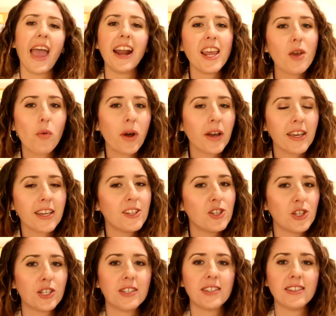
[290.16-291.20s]
Anyone can
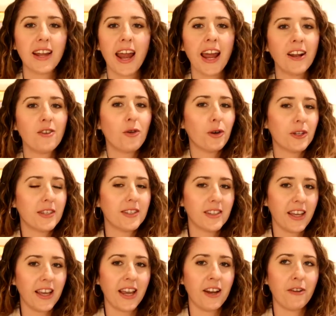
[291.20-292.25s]
just stand or
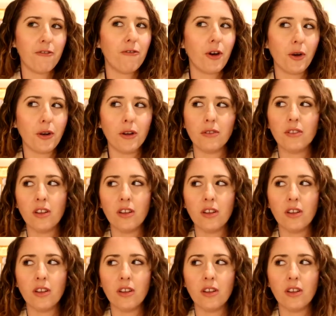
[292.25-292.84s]
sit in a photo,